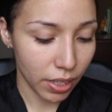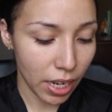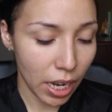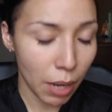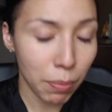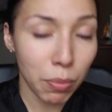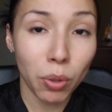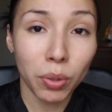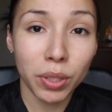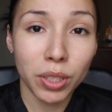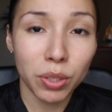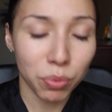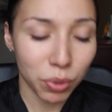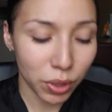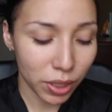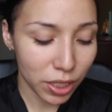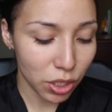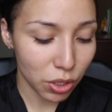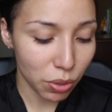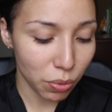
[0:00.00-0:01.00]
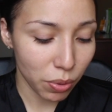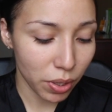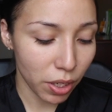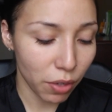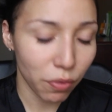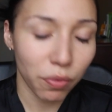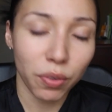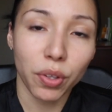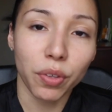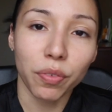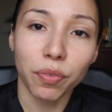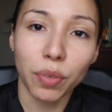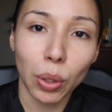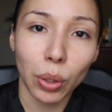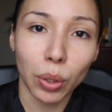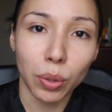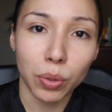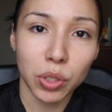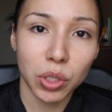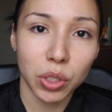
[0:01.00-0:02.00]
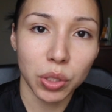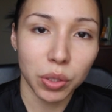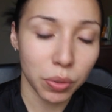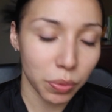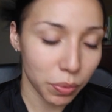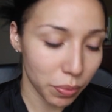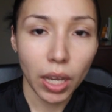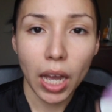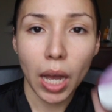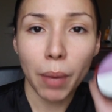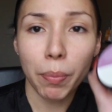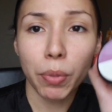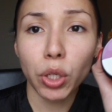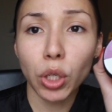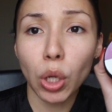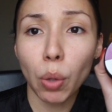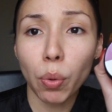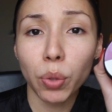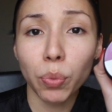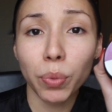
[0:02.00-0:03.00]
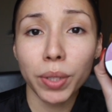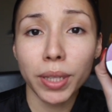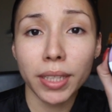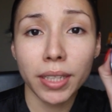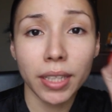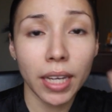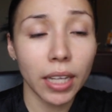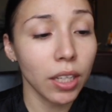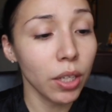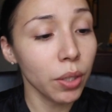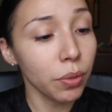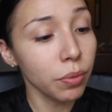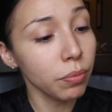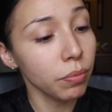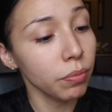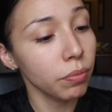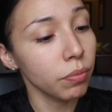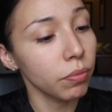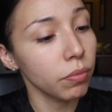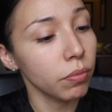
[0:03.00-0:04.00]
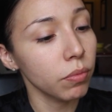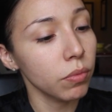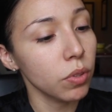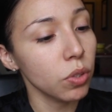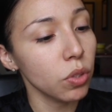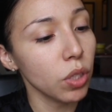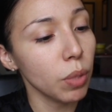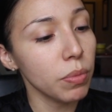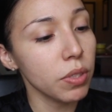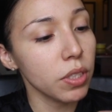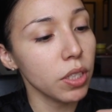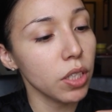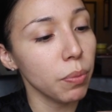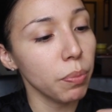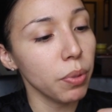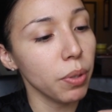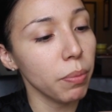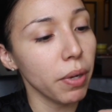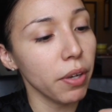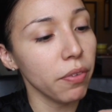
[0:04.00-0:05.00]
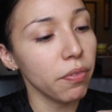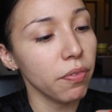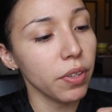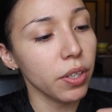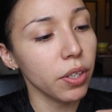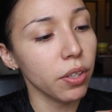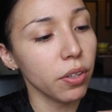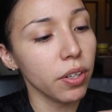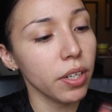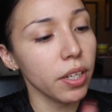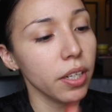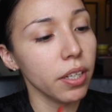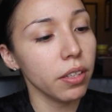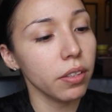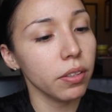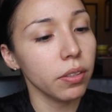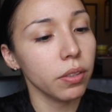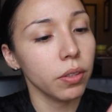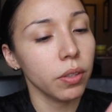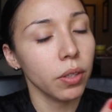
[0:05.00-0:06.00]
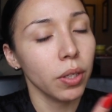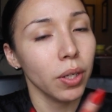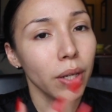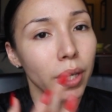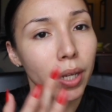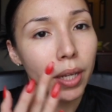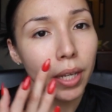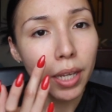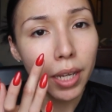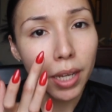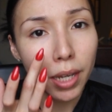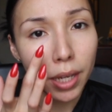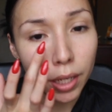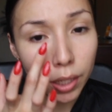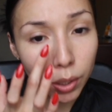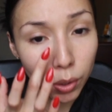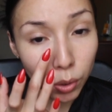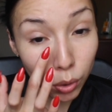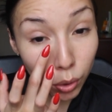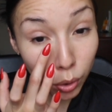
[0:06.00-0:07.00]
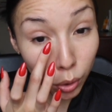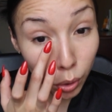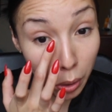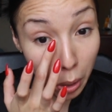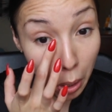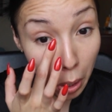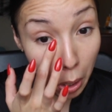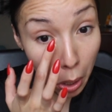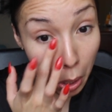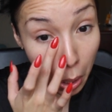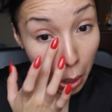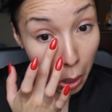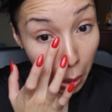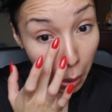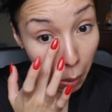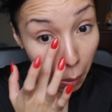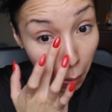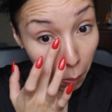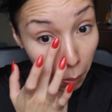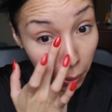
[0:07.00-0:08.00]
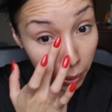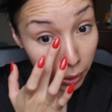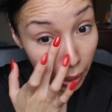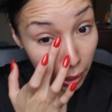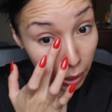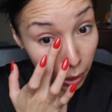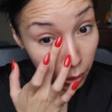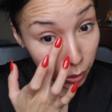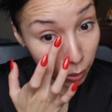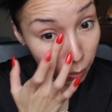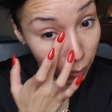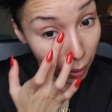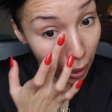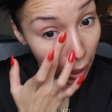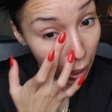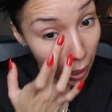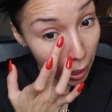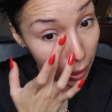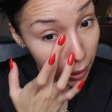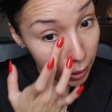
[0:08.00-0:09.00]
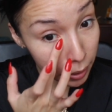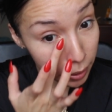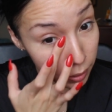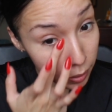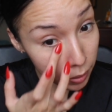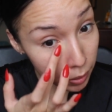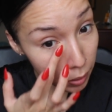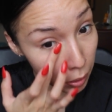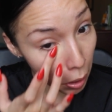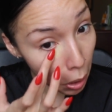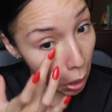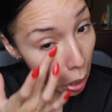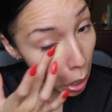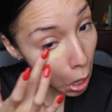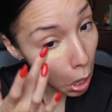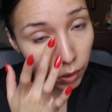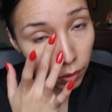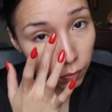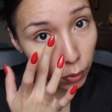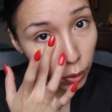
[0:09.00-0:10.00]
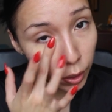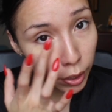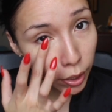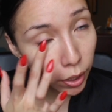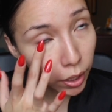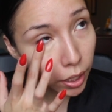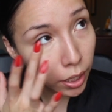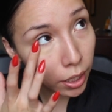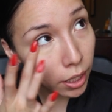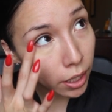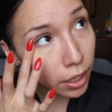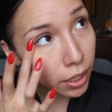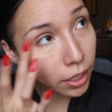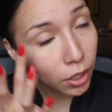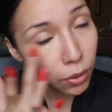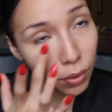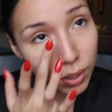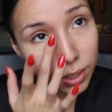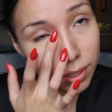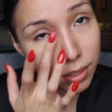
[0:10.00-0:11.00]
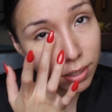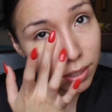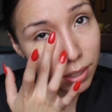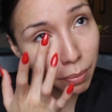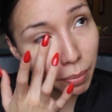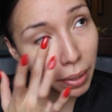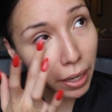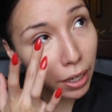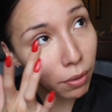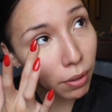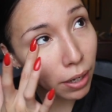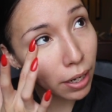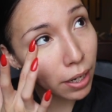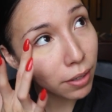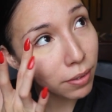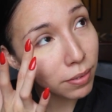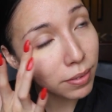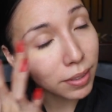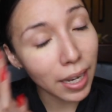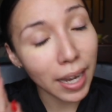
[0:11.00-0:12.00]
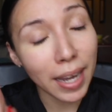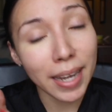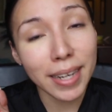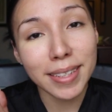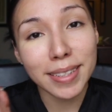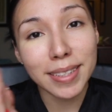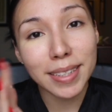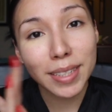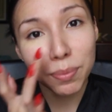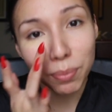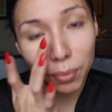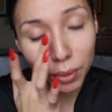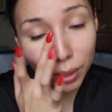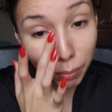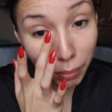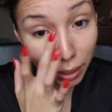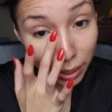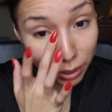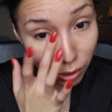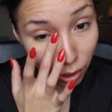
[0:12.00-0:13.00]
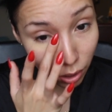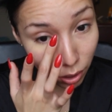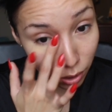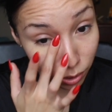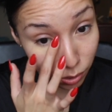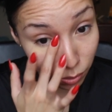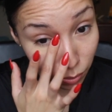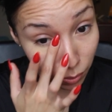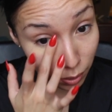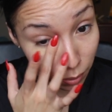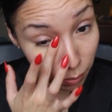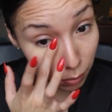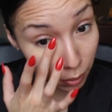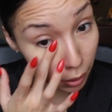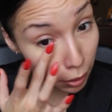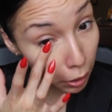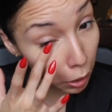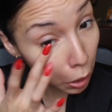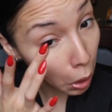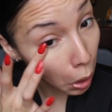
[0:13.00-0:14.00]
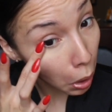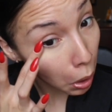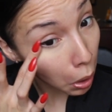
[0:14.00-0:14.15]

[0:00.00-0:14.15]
I'm only really doing it for the photo shoot. I'm gonna go in with the yellow. So I'm just gonna put my finger in it and put that under my eyes. If you hear any noises in the background, I did bring my dogs with me.